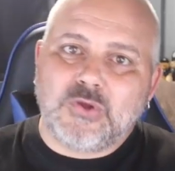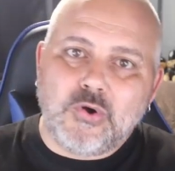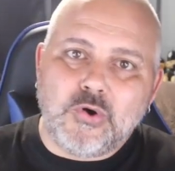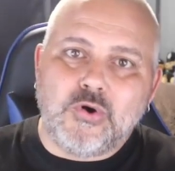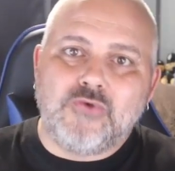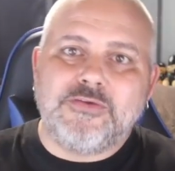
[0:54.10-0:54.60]

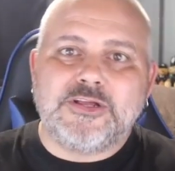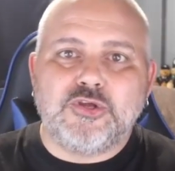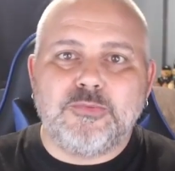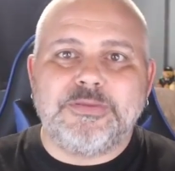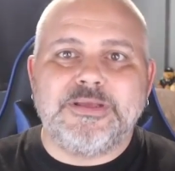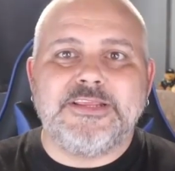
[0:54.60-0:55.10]
Or it
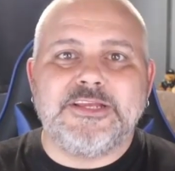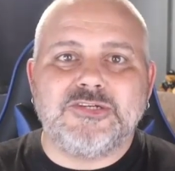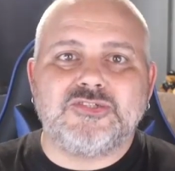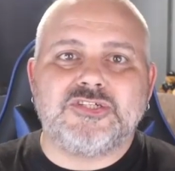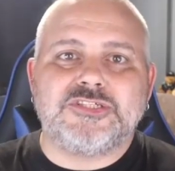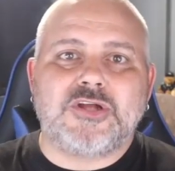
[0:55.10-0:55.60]
could be that
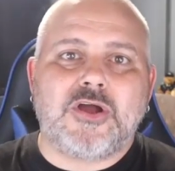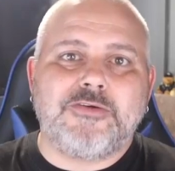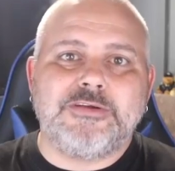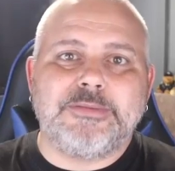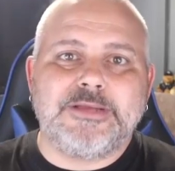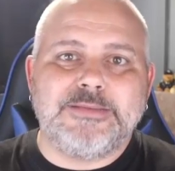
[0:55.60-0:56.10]
you're just
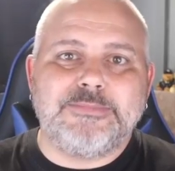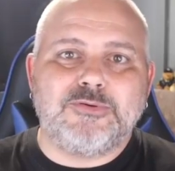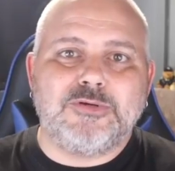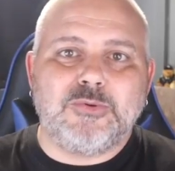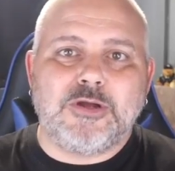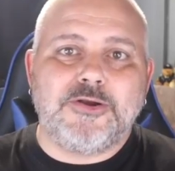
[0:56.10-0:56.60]
hiring
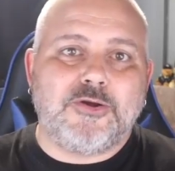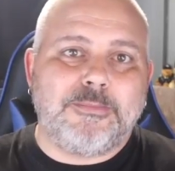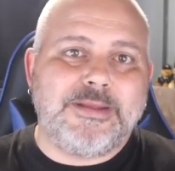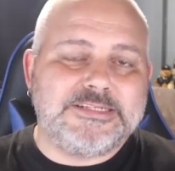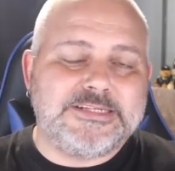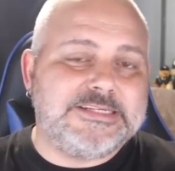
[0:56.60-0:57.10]
people who are
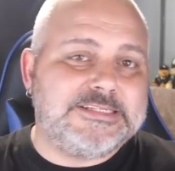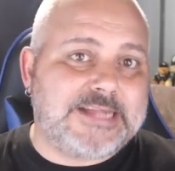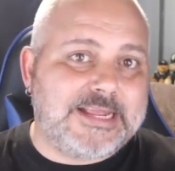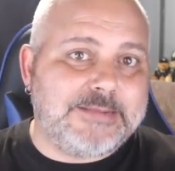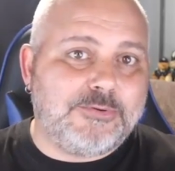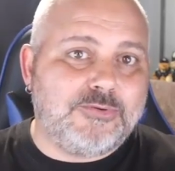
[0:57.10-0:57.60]
not mentally
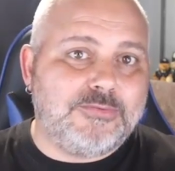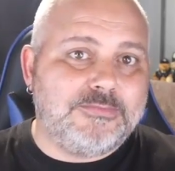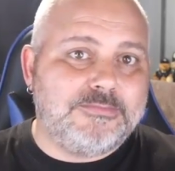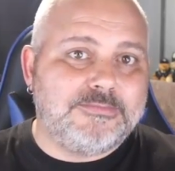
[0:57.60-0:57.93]
stable.